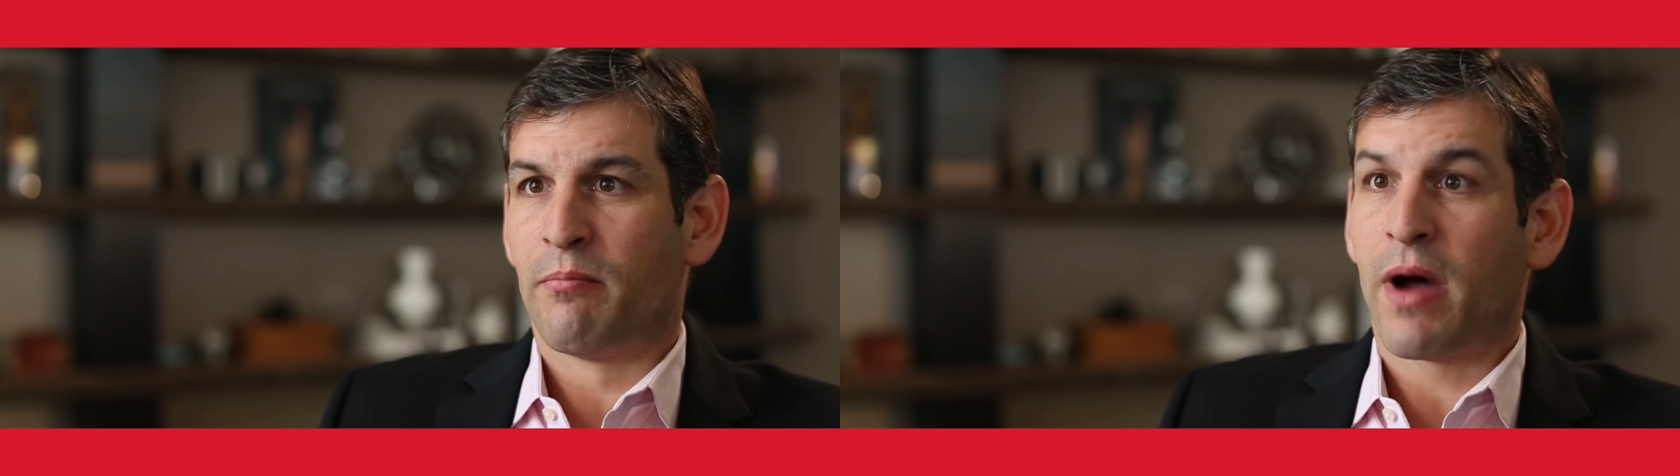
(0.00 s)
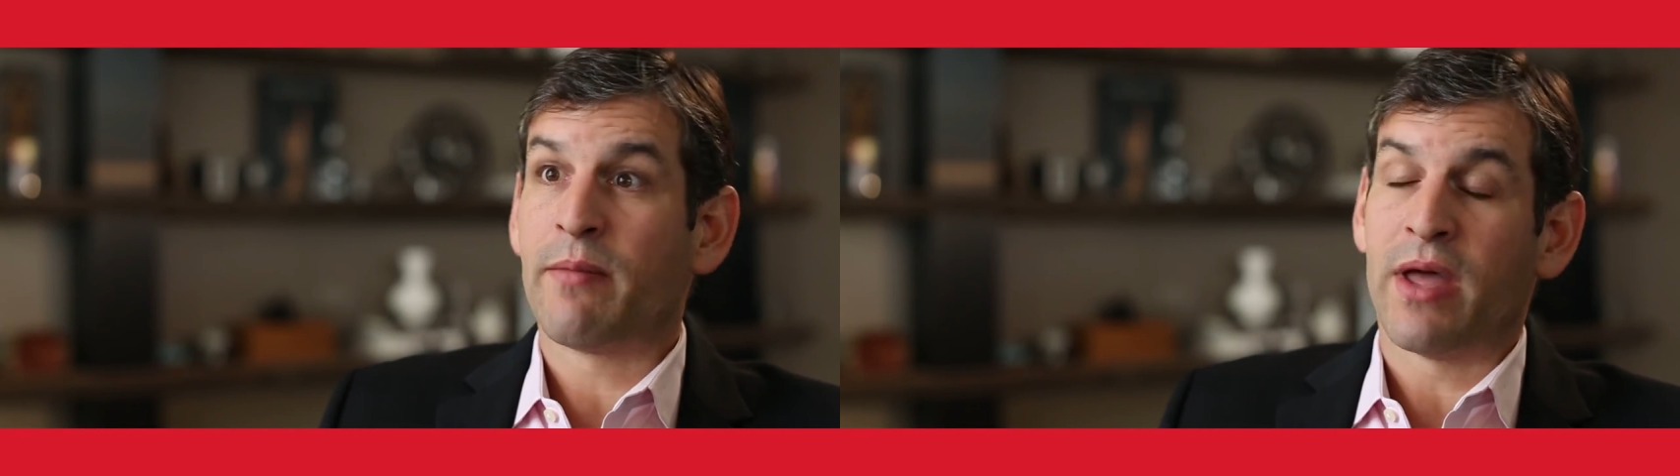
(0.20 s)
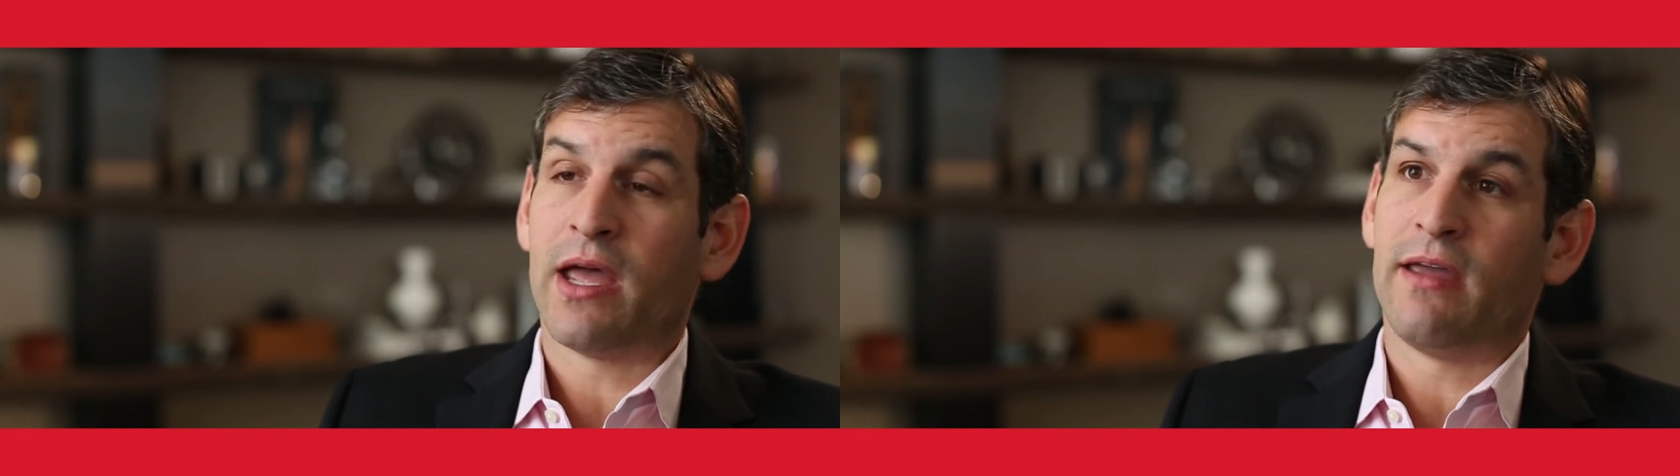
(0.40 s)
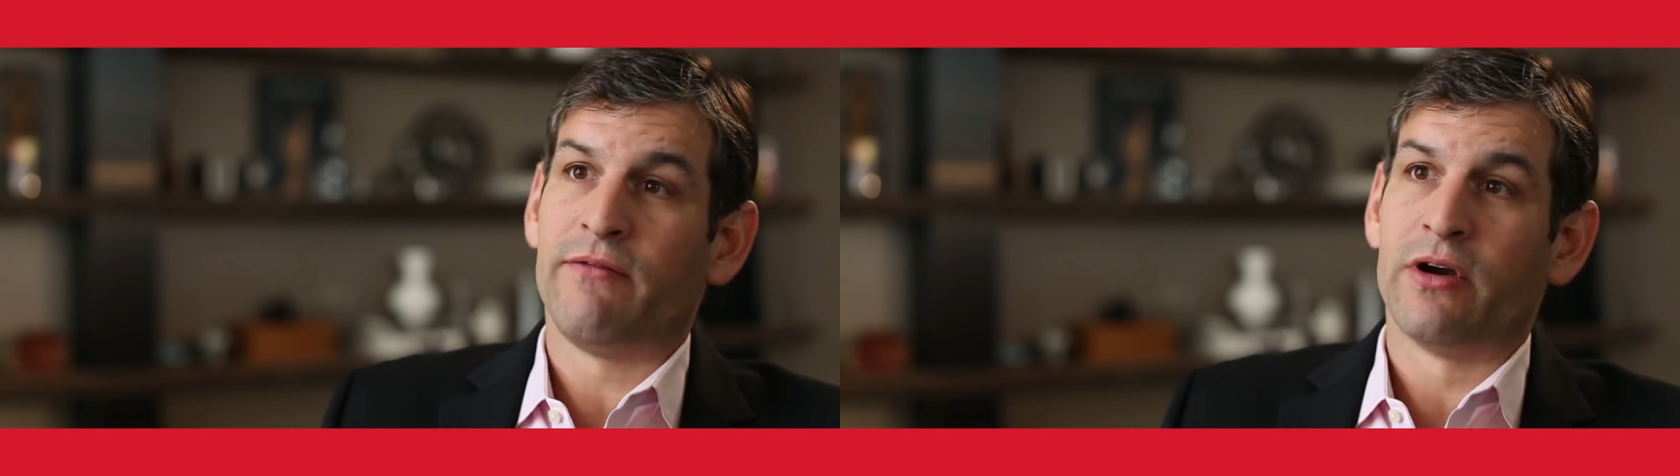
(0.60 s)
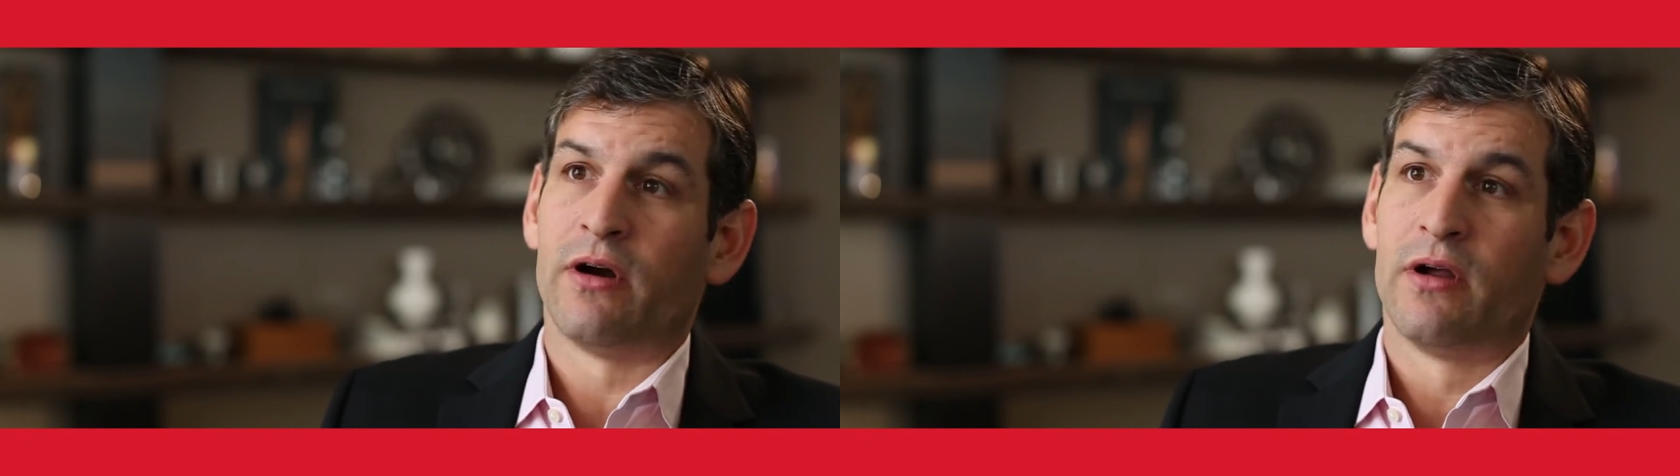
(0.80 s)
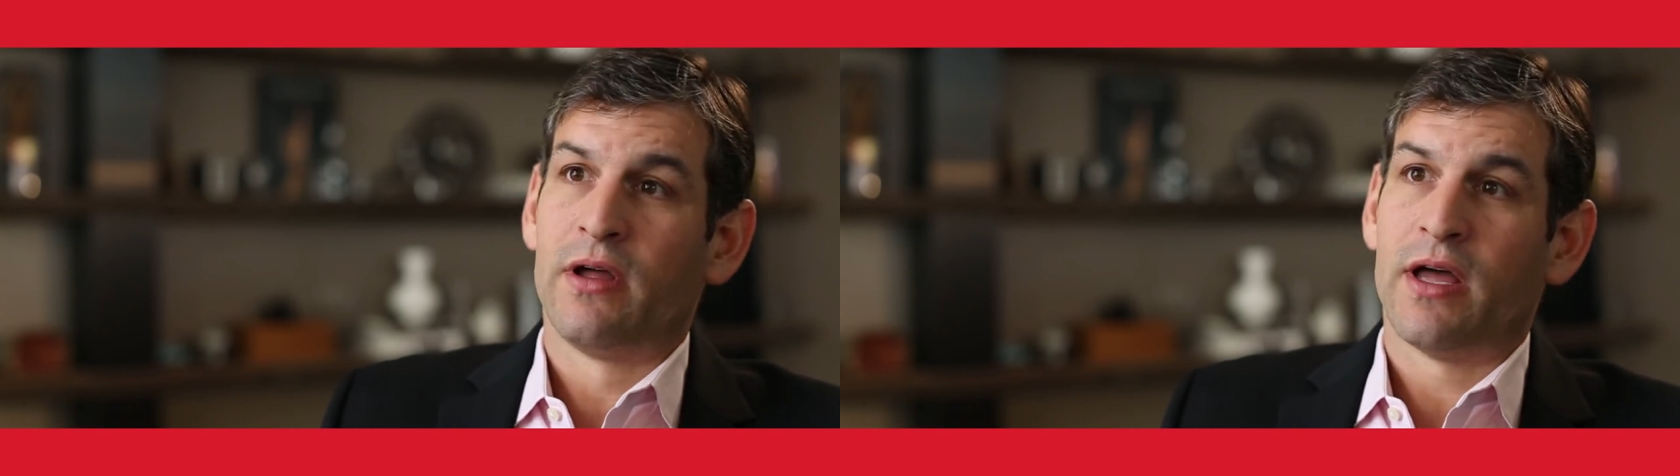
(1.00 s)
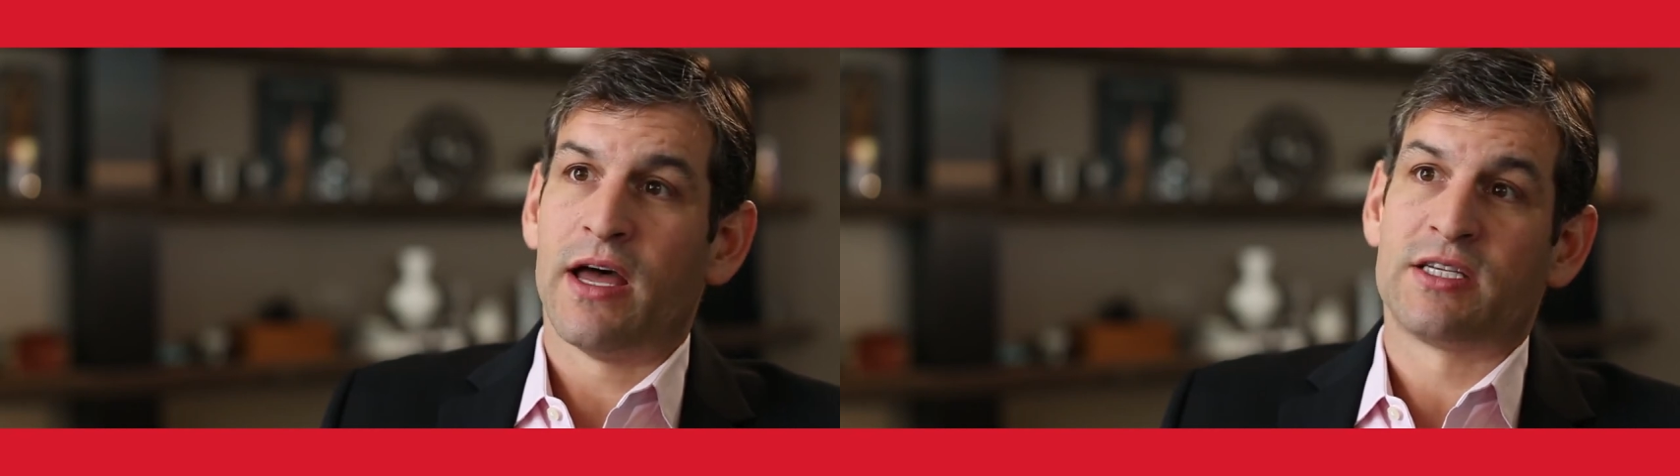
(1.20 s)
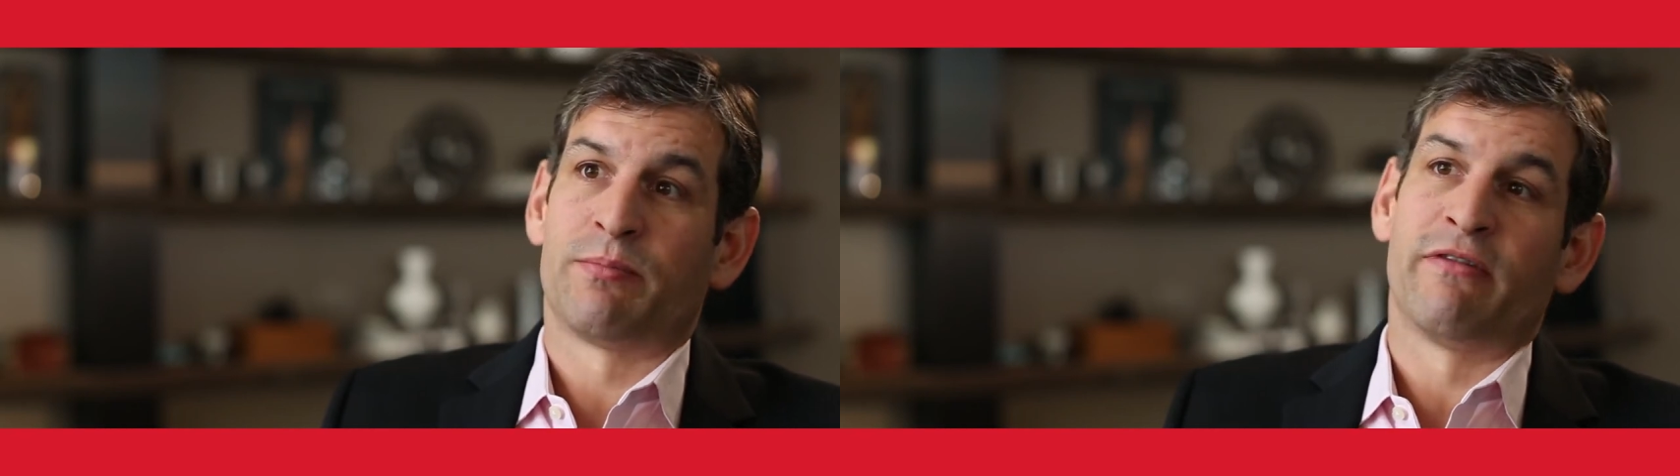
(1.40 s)
my behavior
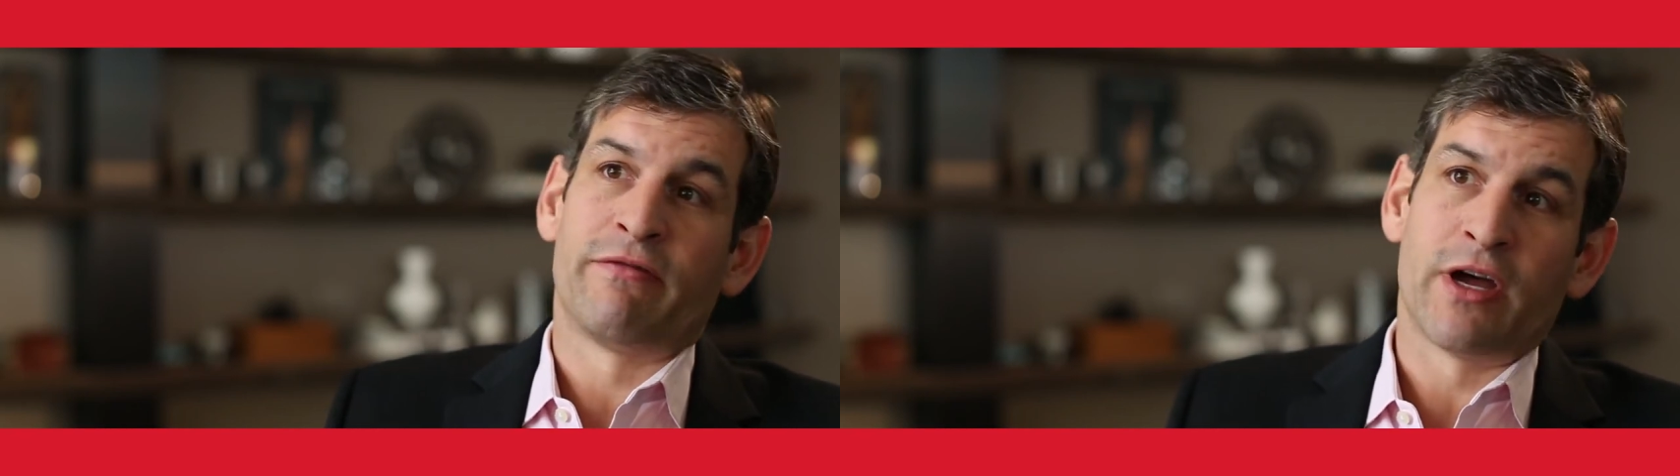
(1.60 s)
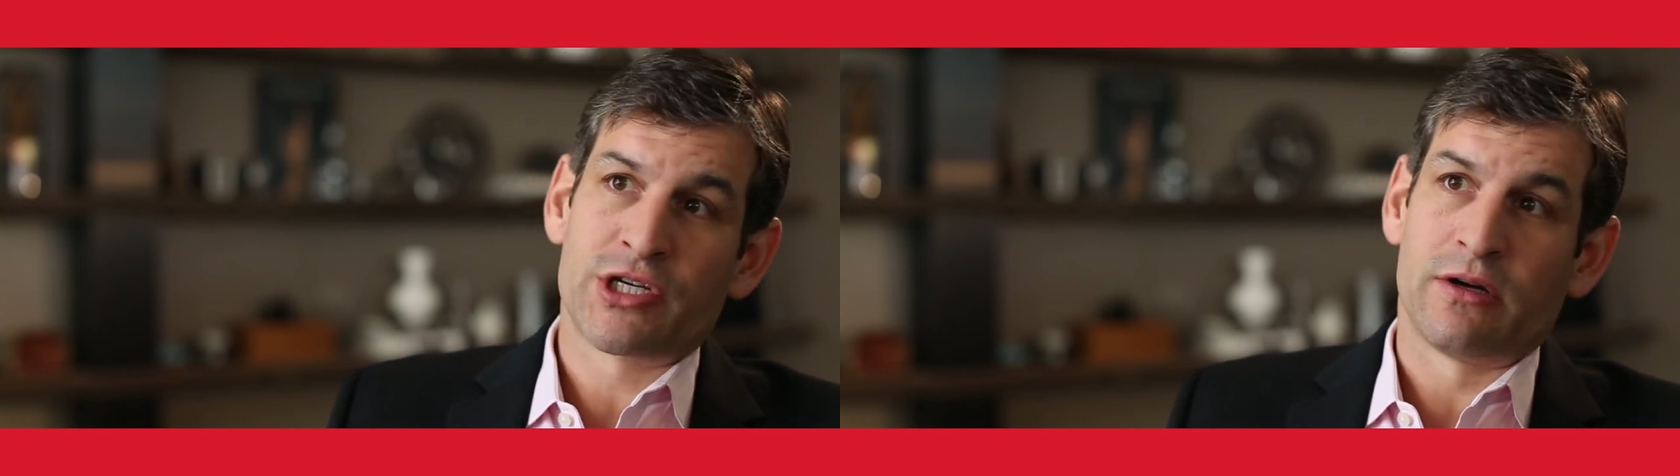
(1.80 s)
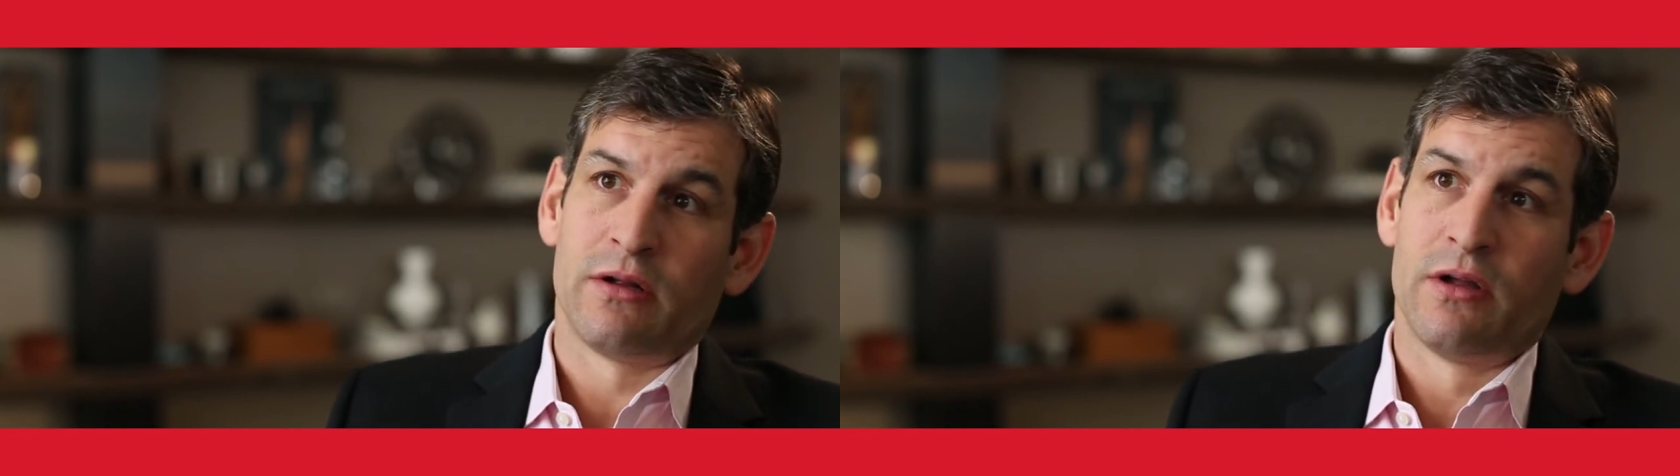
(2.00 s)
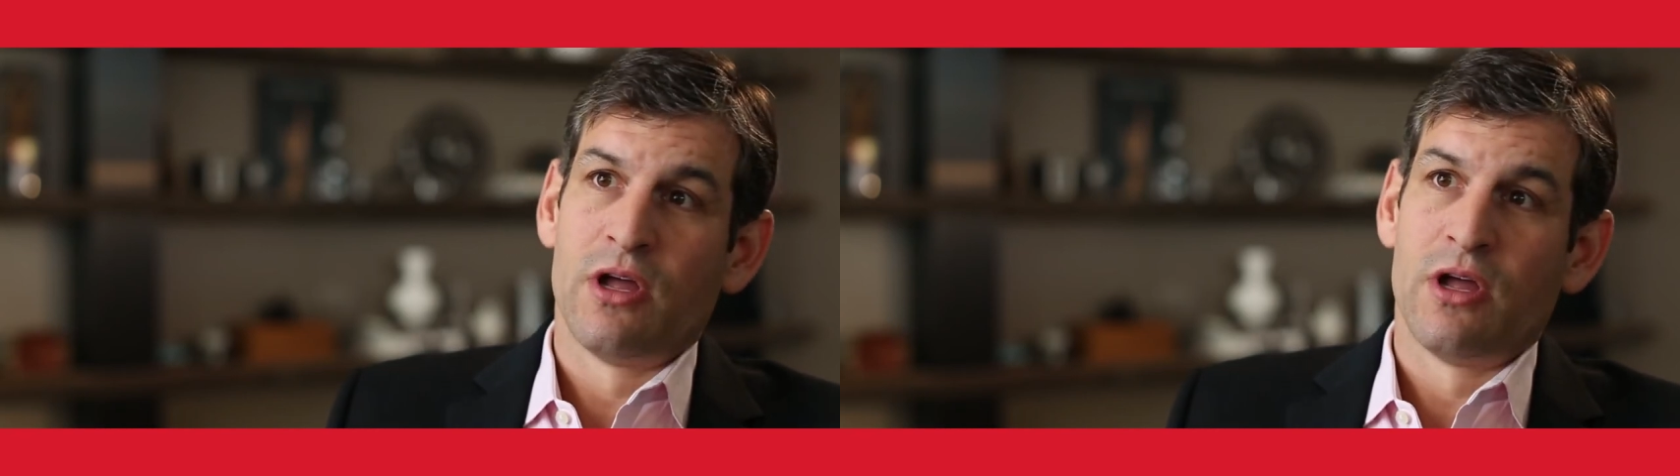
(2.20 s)
as a professional.